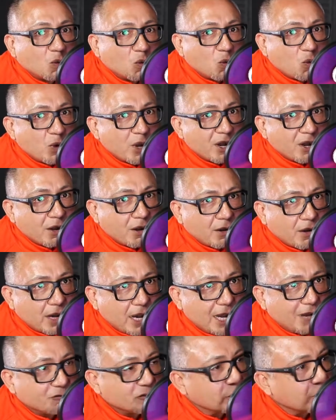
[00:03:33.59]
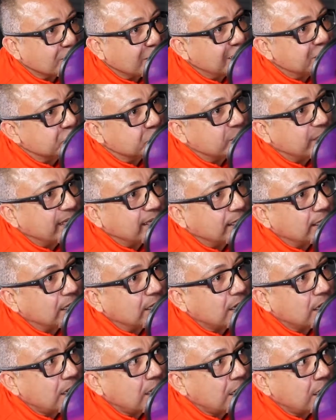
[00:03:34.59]
where after
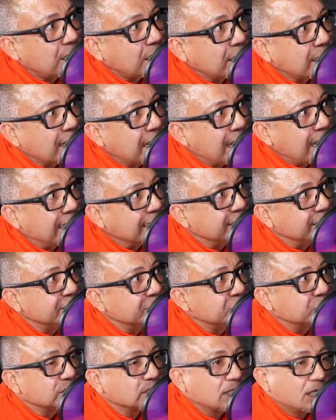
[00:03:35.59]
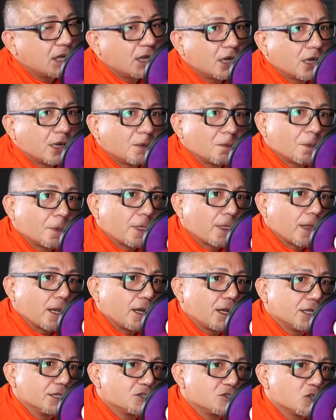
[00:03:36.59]
graduating college,
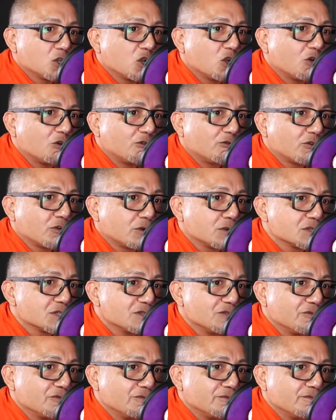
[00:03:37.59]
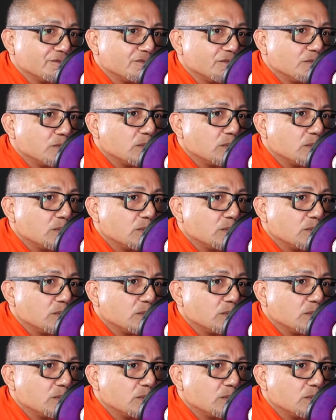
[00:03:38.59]
I took over some